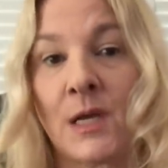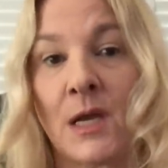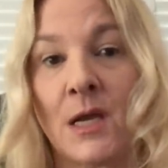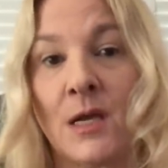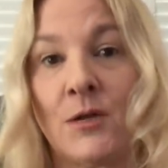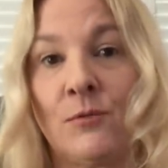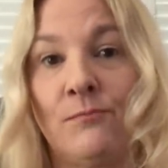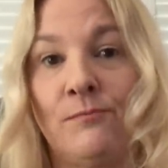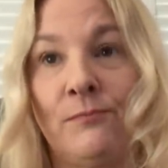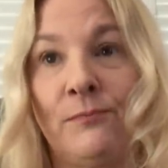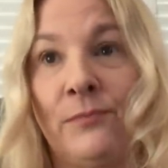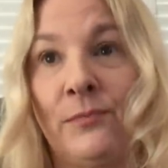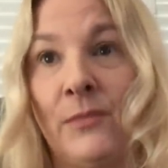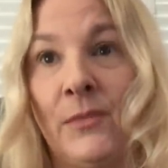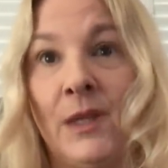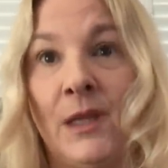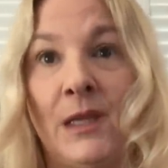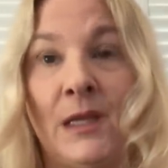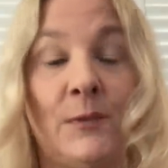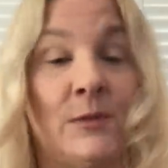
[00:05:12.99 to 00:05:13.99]
Um,
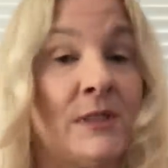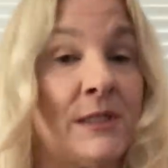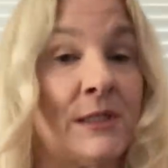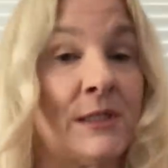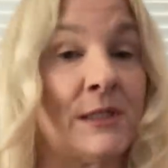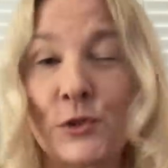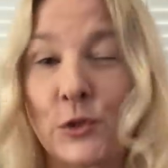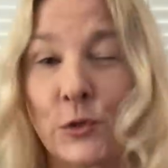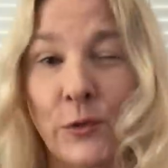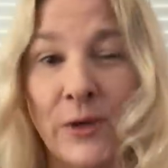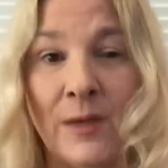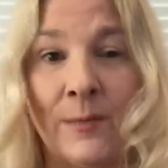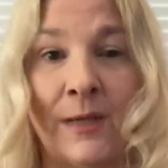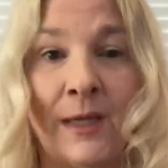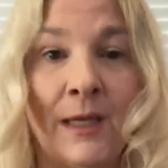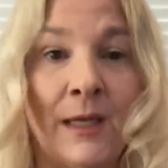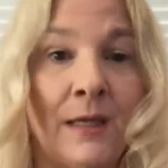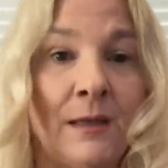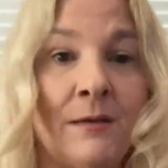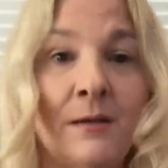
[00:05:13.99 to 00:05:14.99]
he was still
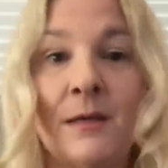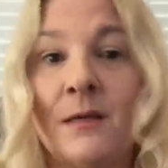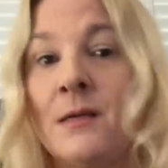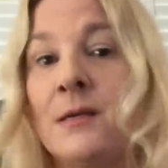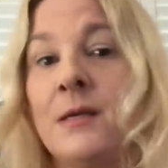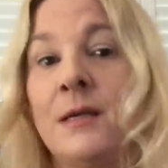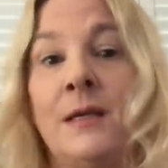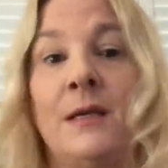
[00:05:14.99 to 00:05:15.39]
screaming.